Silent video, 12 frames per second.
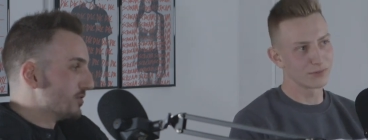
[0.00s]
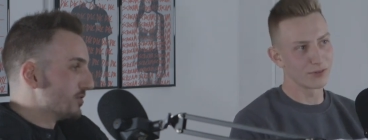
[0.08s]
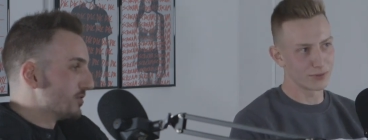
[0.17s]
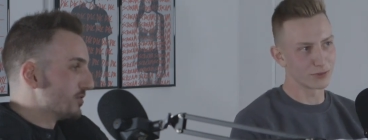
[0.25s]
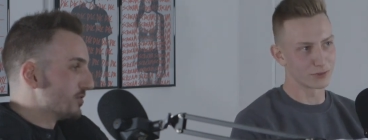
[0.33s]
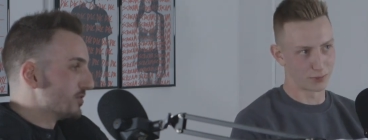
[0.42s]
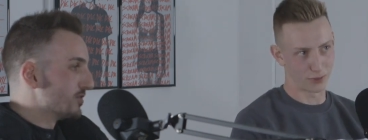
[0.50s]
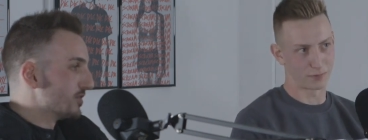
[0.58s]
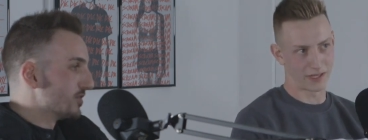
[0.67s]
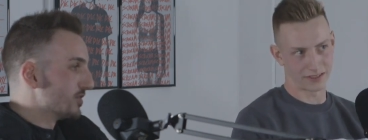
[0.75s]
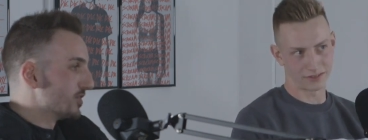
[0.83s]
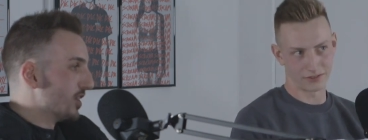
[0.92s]
Speaker 1: future
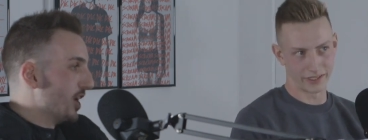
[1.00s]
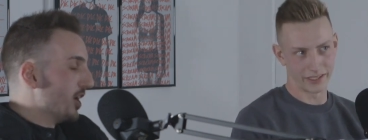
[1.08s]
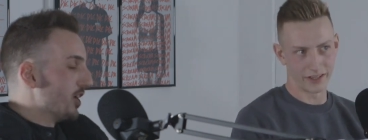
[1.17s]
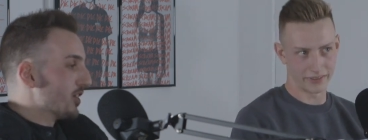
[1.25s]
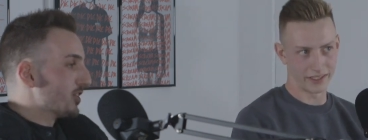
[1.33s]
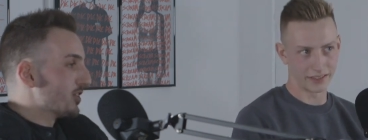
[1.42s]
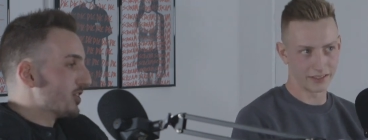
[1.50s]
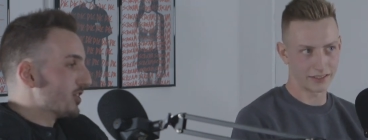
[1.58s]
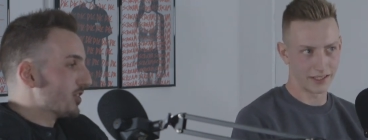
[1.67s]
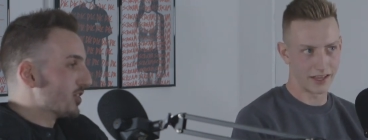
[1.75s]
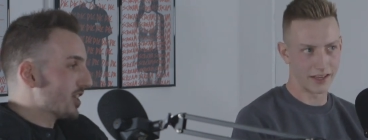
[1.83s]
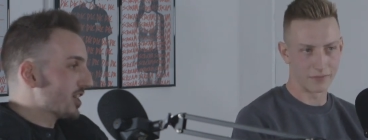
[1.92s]
prospects. Really, I
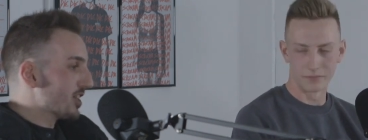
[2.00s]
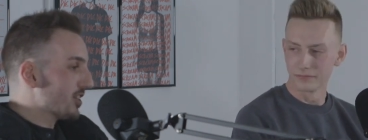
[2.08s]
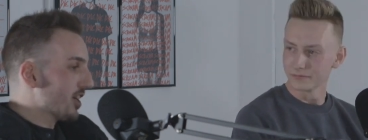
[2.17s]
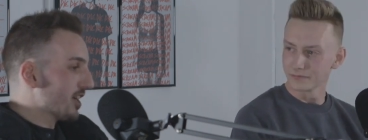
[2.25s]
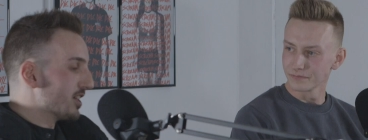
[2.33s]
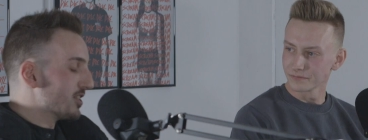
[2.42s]
think that's the thing.